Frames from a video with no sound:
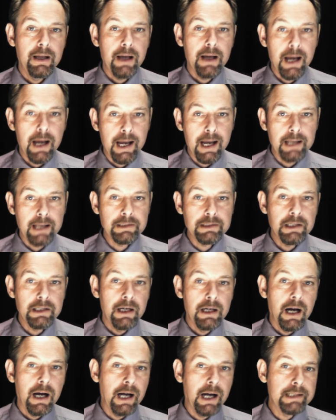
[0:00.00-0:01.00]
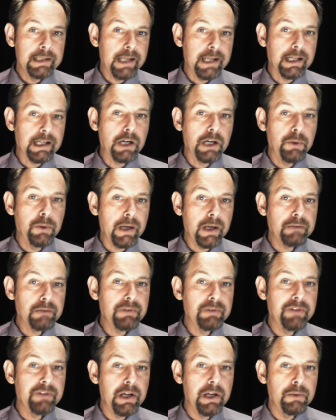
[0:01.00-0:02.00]
And I take a quick
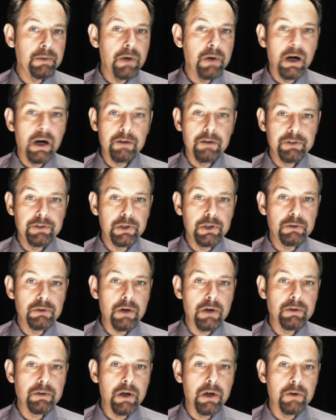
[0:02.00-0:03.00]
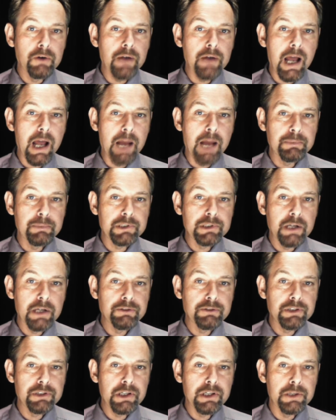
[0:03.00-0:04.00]
review of EuroCon
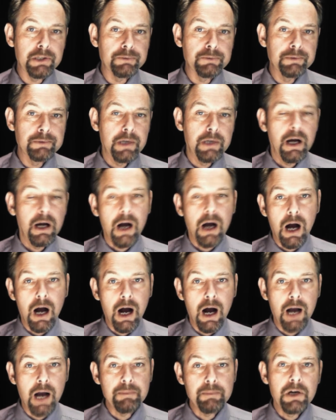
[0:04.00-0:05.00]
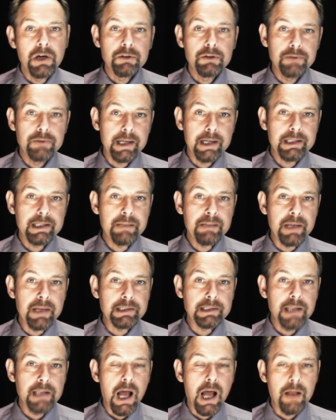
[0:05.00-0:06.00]
Episode 2. I'm Rick
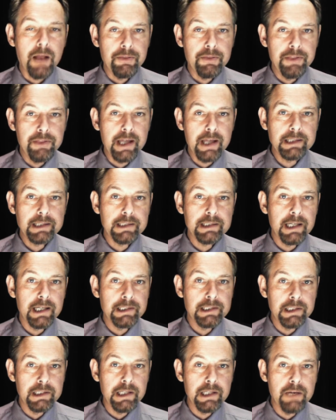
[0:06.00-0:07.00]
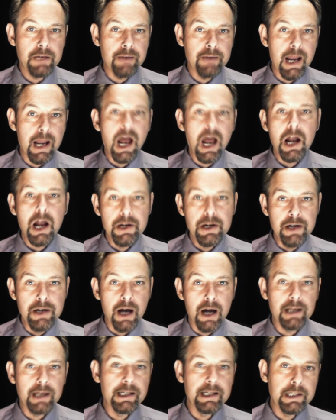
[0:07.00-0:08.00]
Timmis, and this is the EUnit
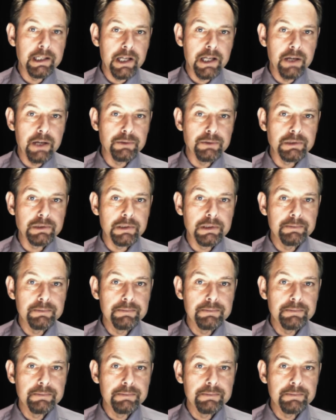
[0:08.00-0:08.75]
Nightly News.